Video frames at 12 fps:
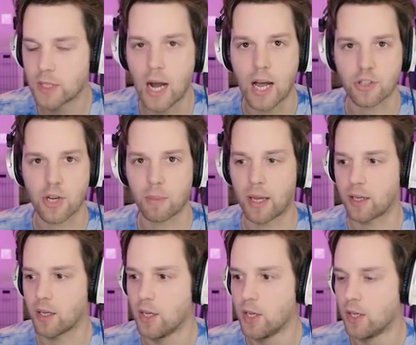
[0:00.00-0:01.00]
Gosh, I'm
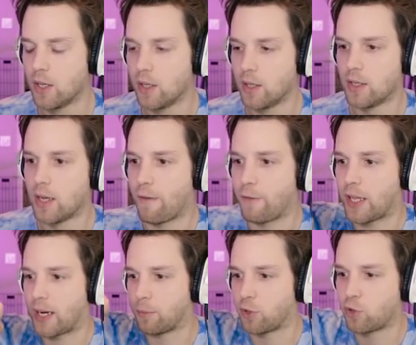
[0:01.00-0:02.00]
like, I feel
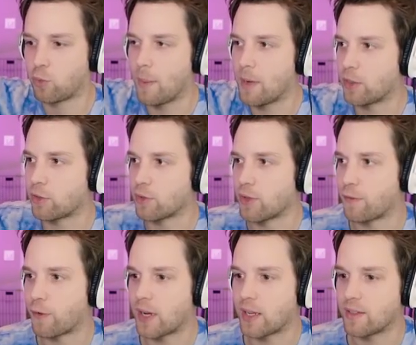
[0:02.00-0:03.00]
like I'm swimming through the
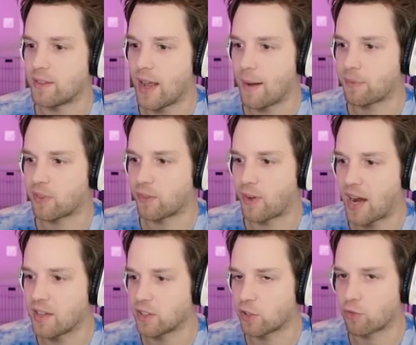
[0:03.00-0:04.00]
freaking depths of
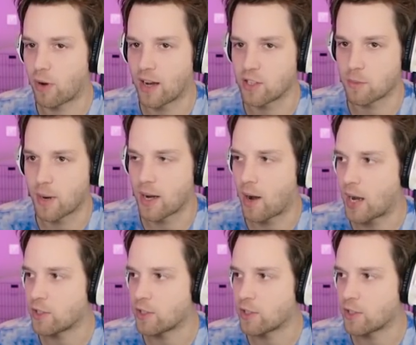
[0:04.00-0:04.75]
Isaac's strategy right now.